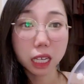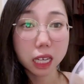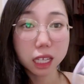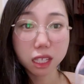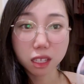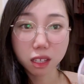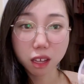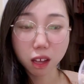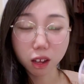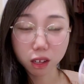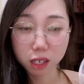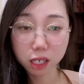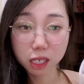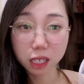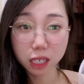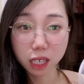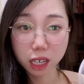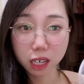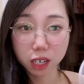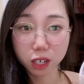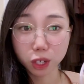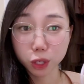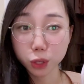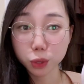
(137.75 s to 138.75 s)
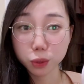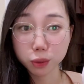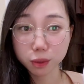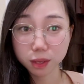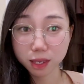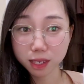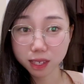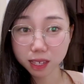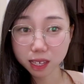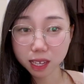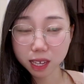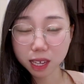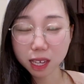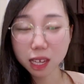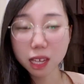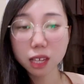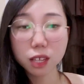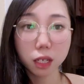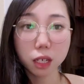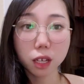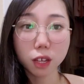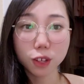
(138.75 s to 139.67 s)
It's not clear to see,